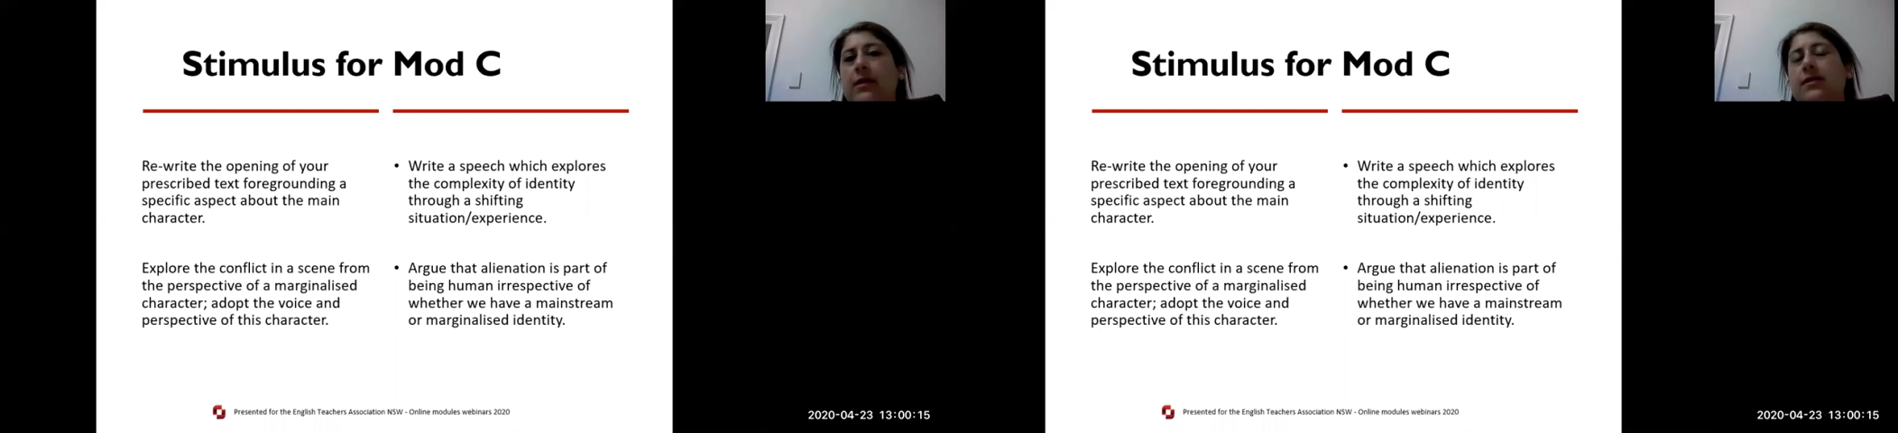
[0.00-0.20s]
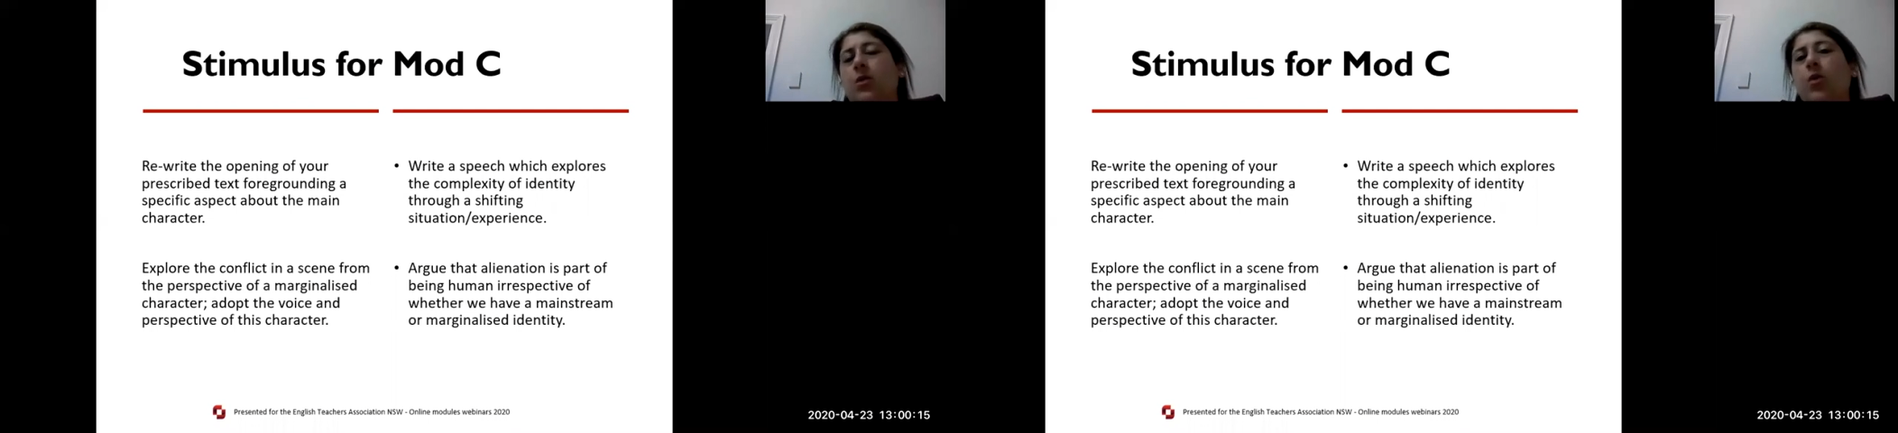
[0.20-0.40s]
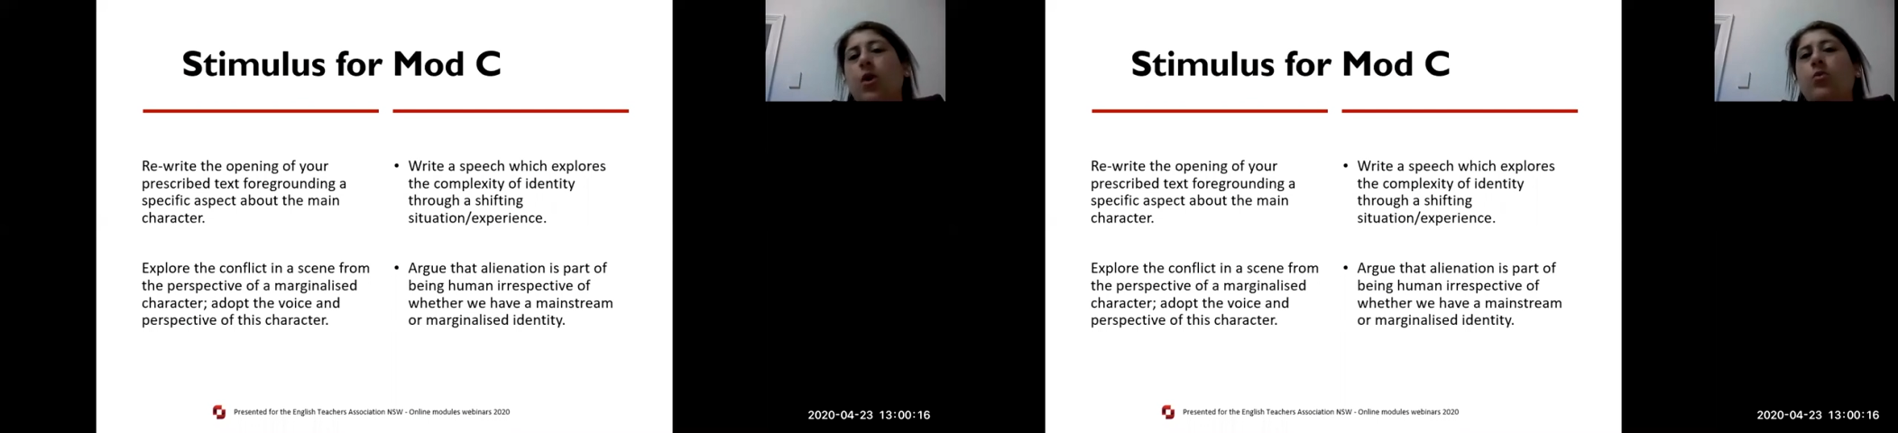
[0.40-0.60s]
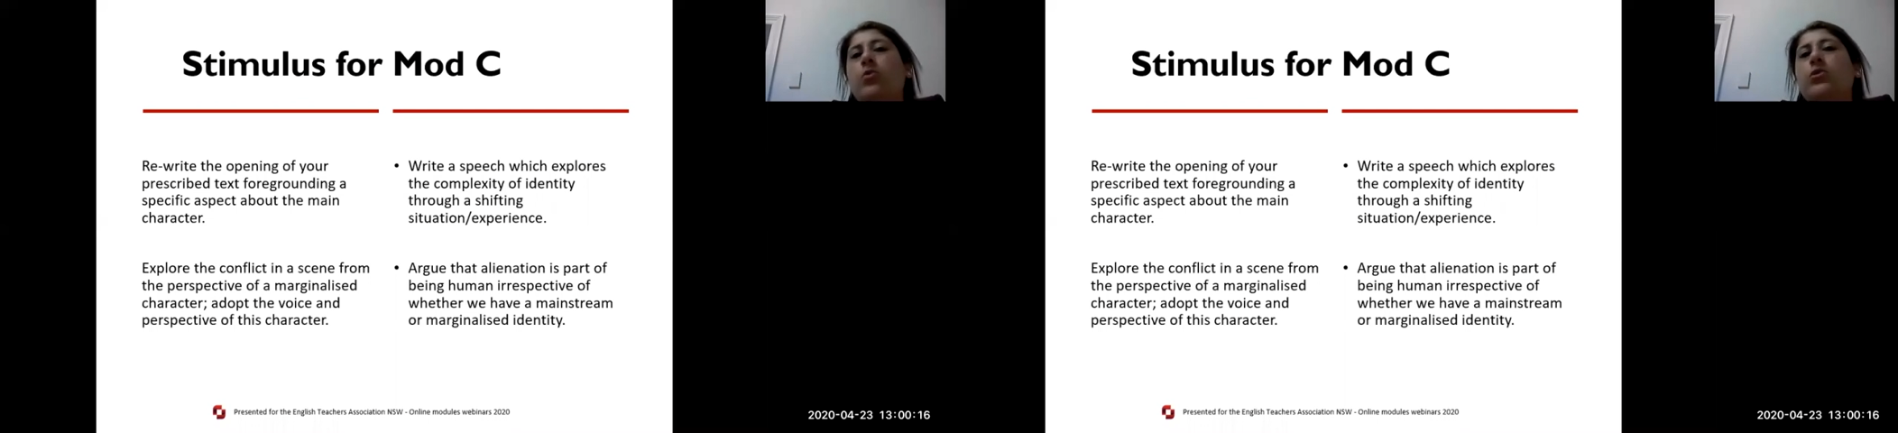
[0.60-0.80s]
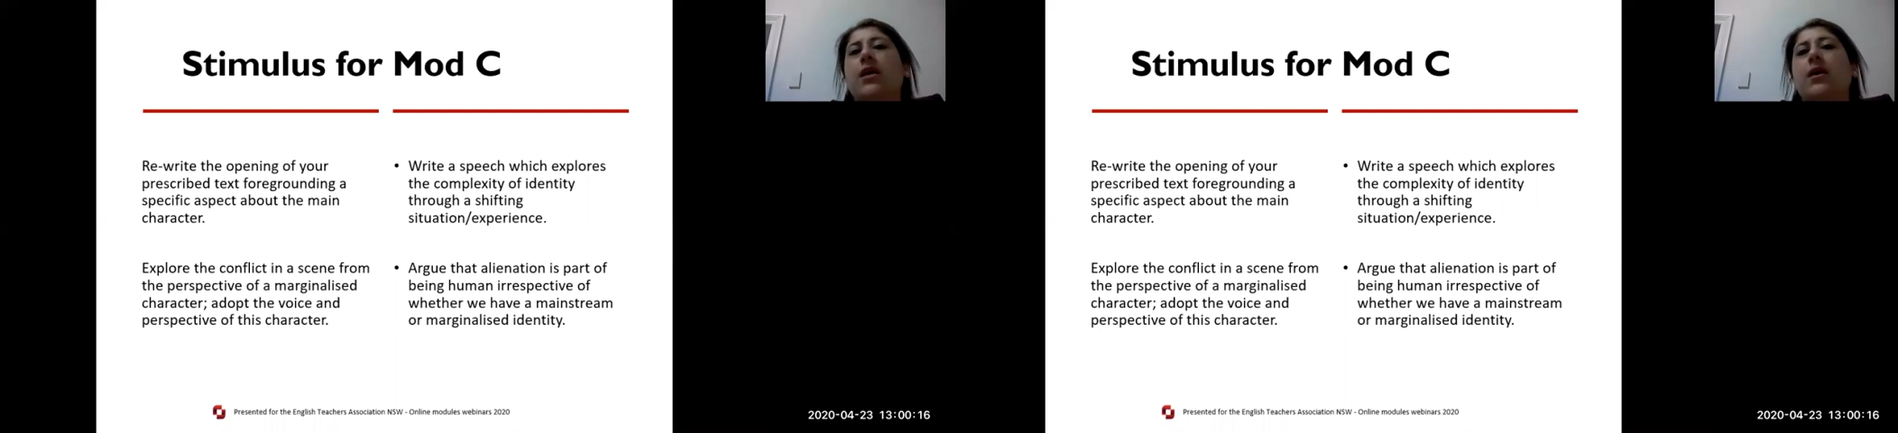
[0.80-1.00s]
So what would
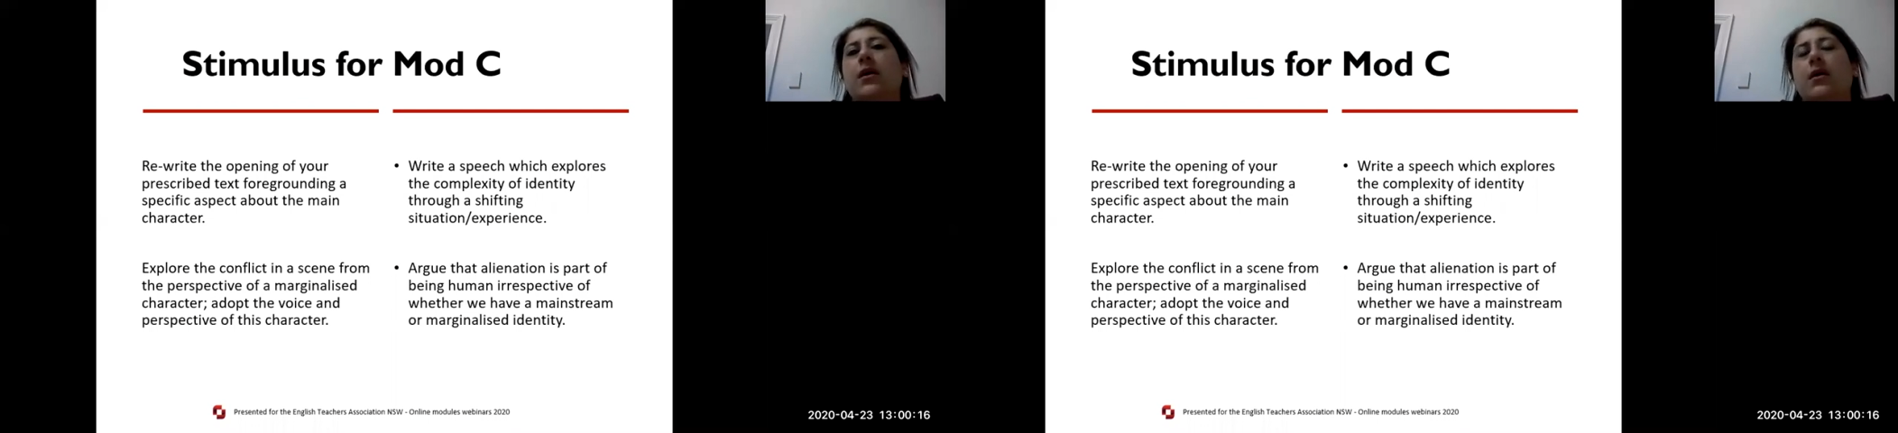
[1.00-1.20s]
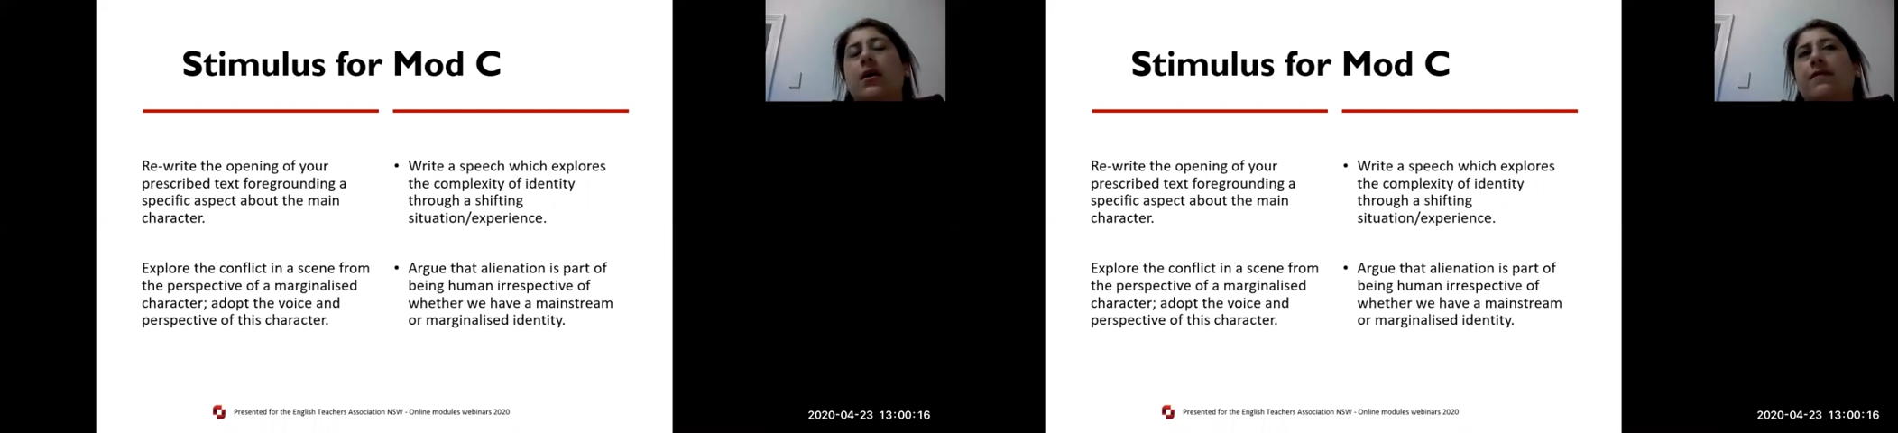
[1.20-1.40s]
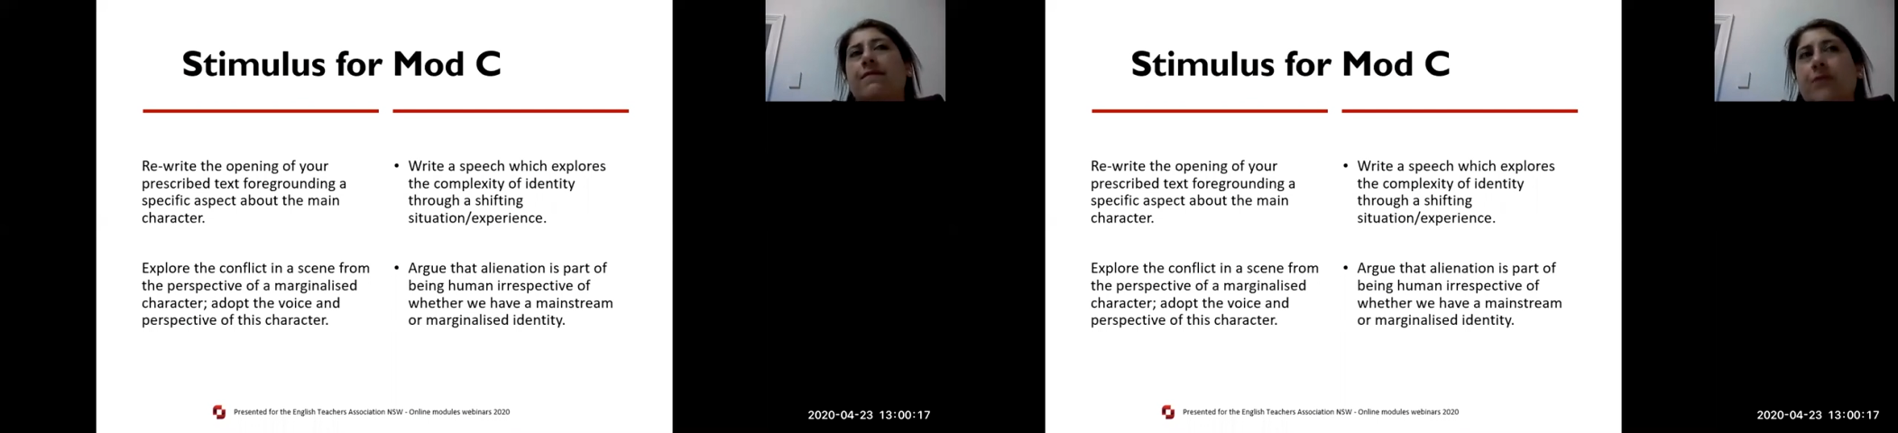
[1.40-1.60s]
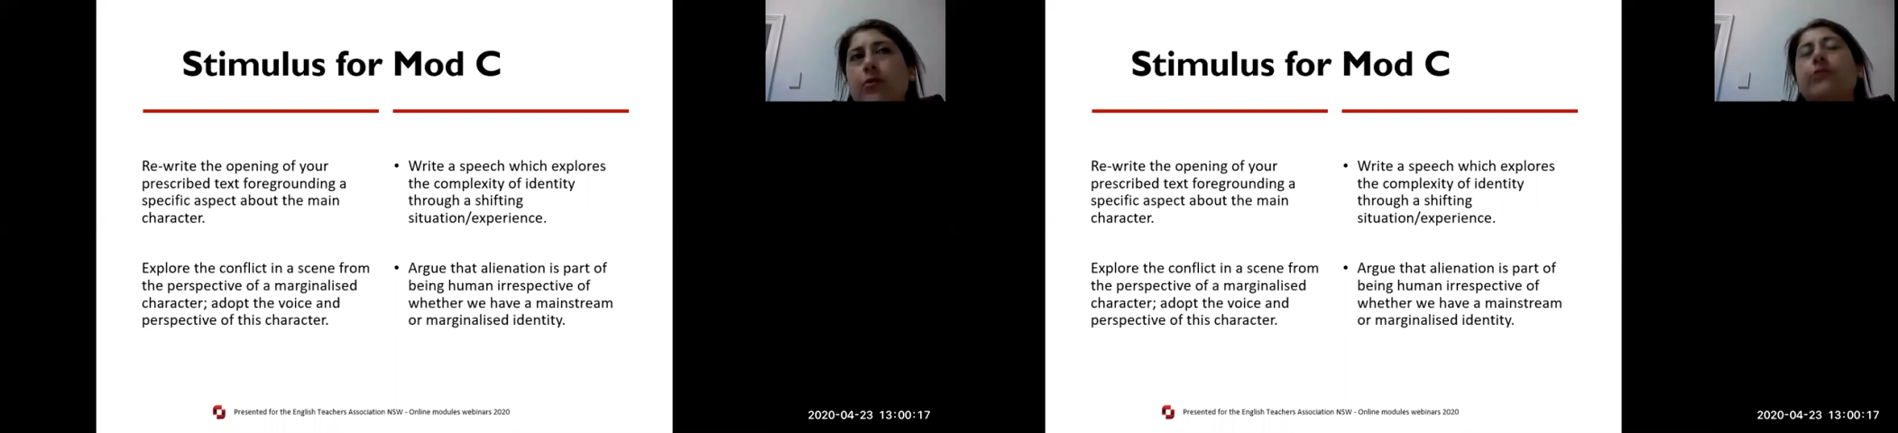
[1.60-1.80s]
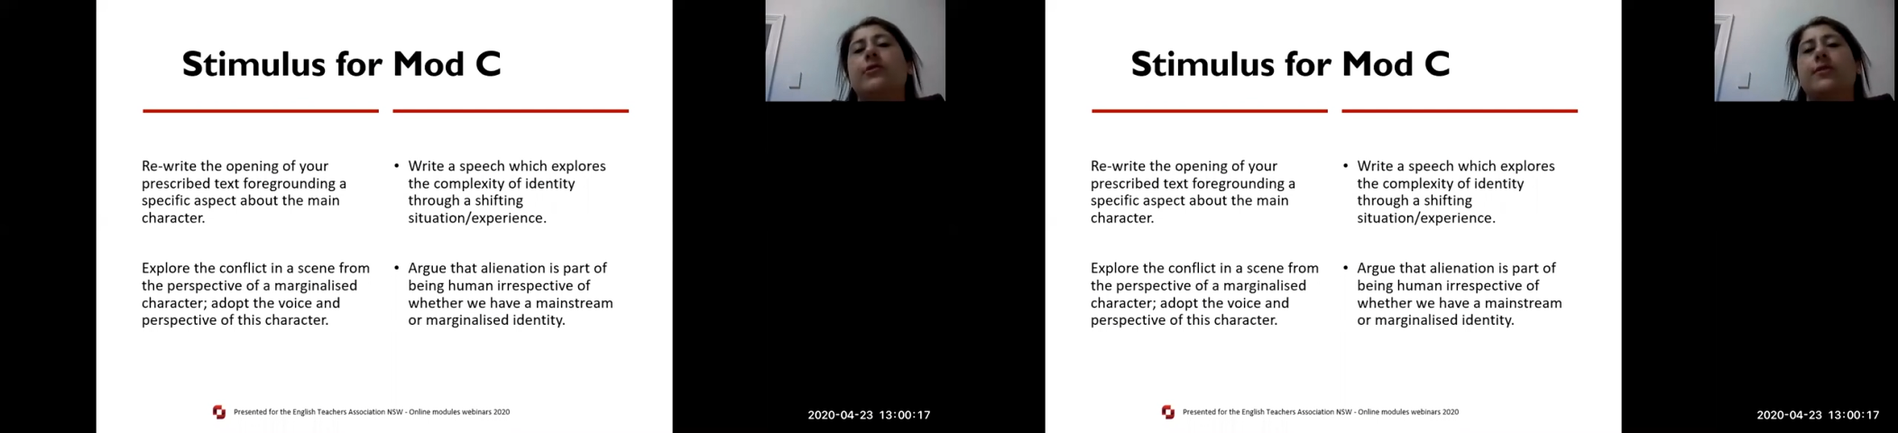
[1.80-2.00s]
Farouk's